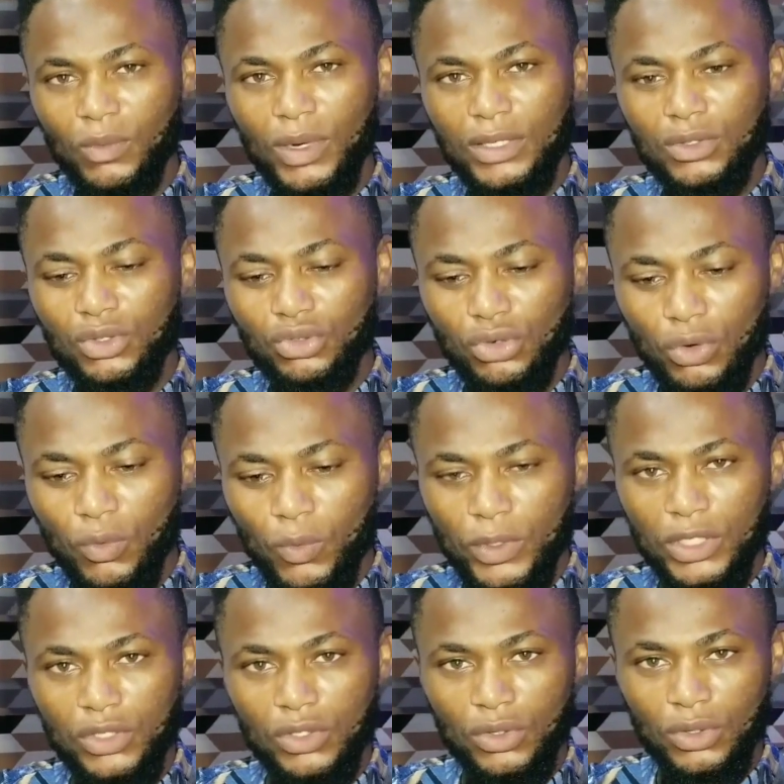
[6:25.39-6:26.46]
When you struggle
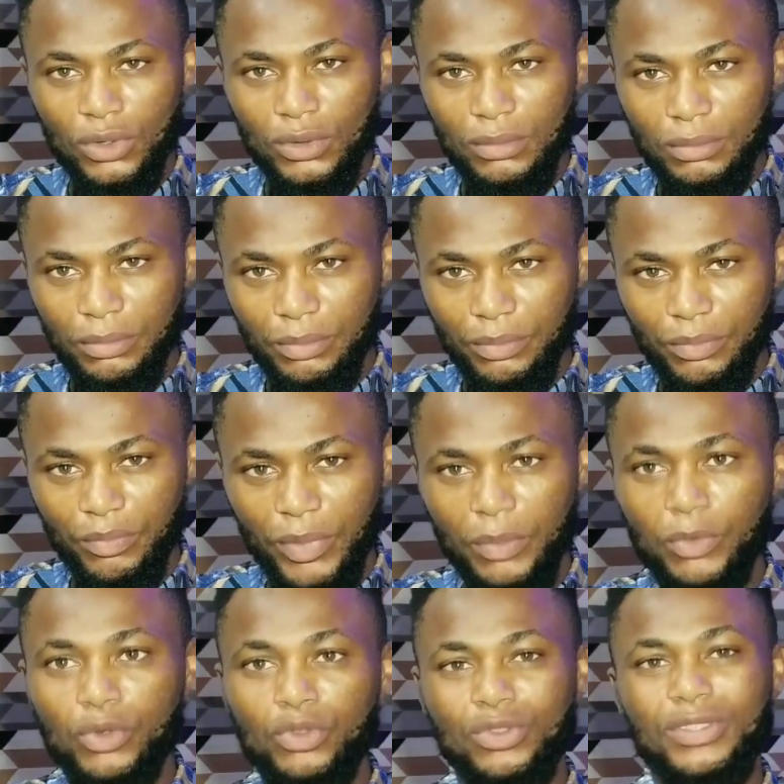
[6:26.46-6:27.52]
with your
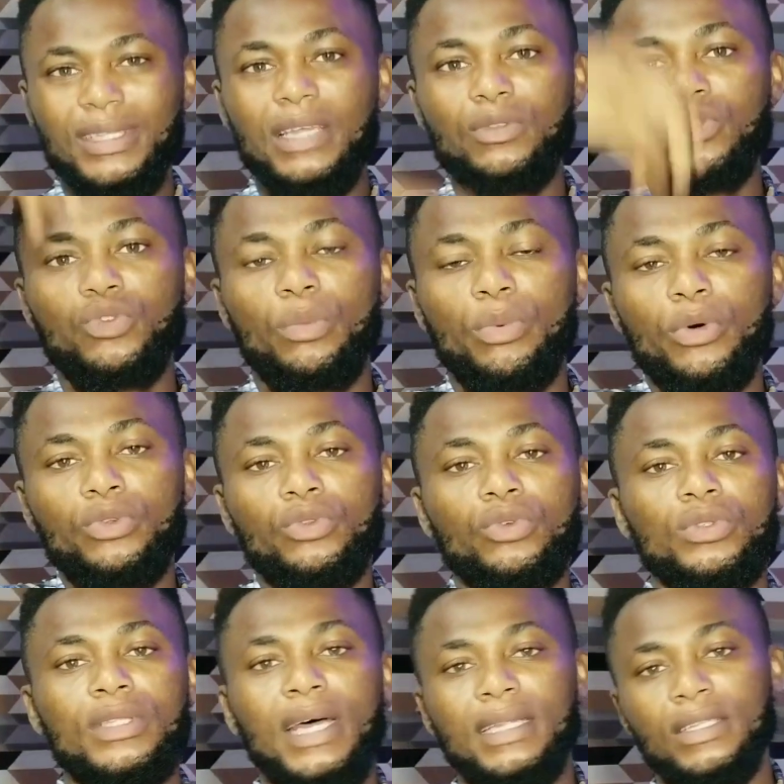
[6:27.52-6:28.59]
people, you tend to support
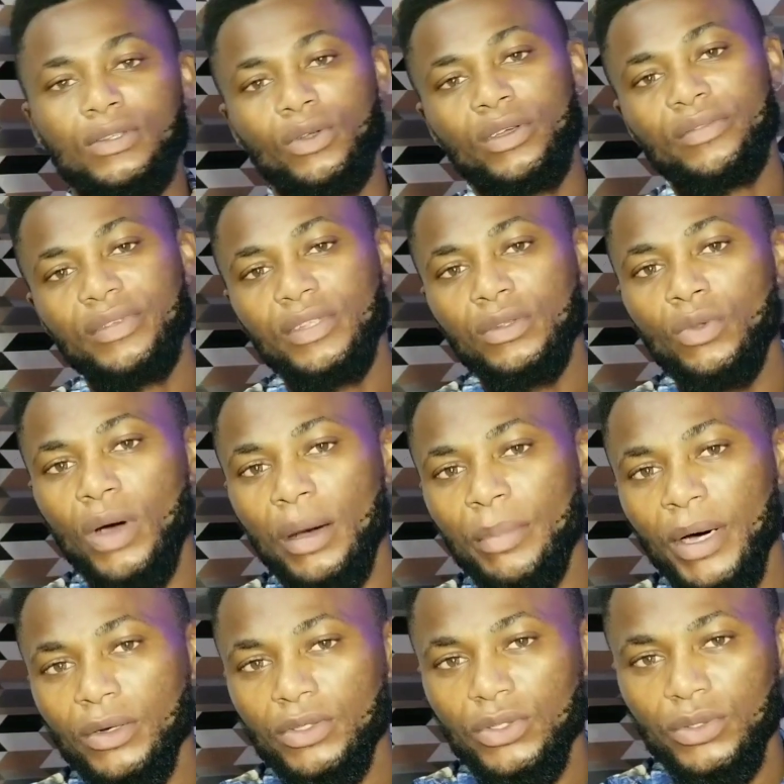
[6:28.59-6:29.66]
those that don't even know
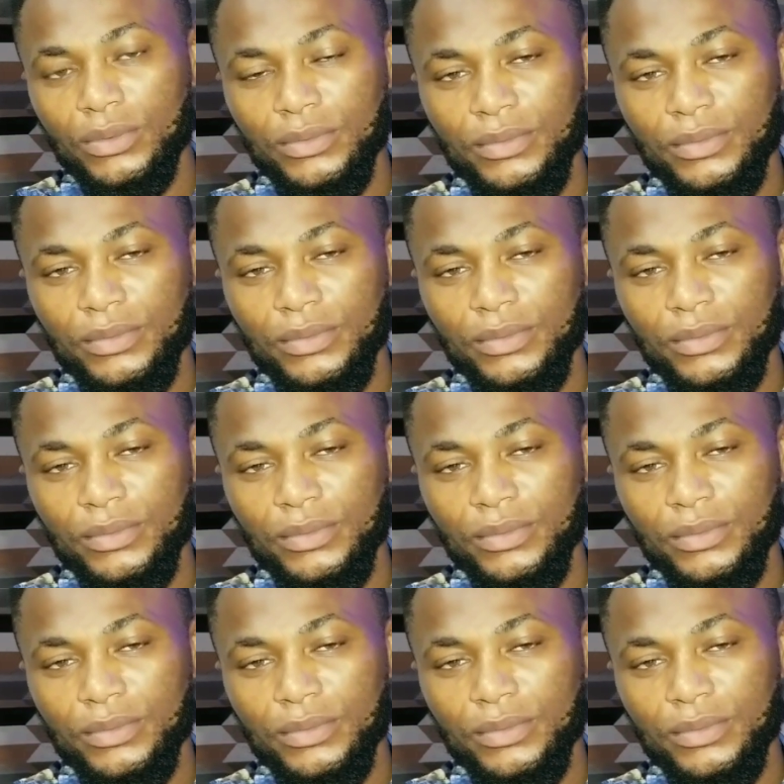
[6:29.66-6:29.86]
about you.